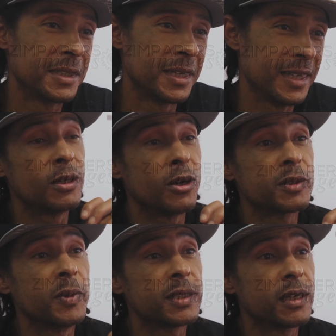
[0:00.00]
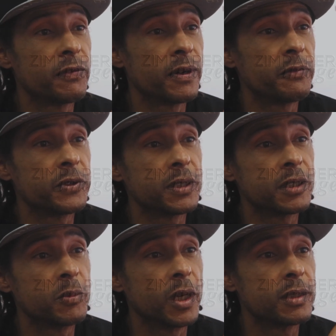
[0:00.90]
I locked myself up for
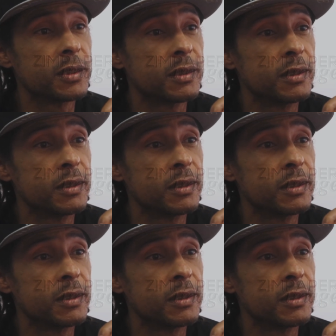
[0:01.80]
6 months.